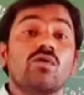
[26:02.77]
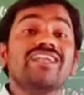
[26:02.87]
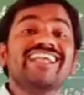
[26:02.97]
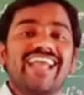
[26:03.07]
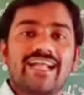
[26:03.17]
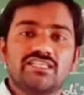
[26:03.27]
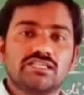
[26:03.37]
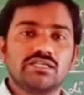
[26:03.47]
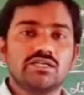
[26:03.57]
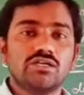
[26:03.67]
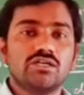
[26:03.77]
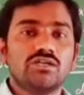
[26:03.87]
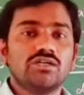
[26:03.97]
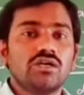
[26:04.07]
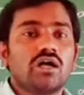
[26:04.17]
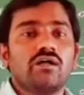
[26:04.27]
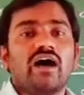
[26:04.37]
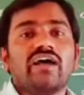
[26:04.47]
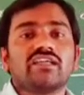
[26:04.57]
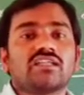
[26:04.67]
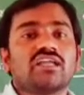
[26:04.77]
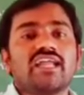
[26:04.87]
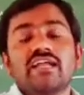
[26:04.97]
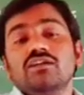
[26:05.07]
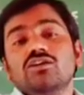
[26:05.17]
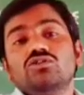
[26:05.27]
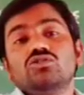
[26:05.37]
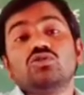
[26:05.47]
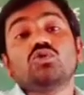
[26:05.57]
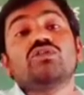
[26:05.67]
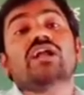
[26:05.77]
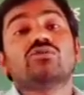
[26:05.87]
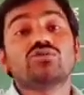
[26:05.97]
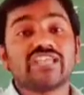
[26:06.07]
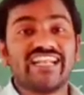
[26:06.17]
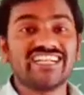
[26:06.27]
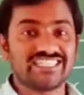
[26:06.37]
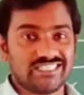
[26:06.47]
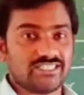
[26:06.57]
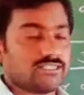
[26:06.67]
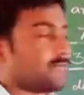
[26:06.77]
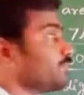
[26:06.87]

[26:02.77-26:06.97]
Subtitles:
only nines. Other than 9, you should not use any digit.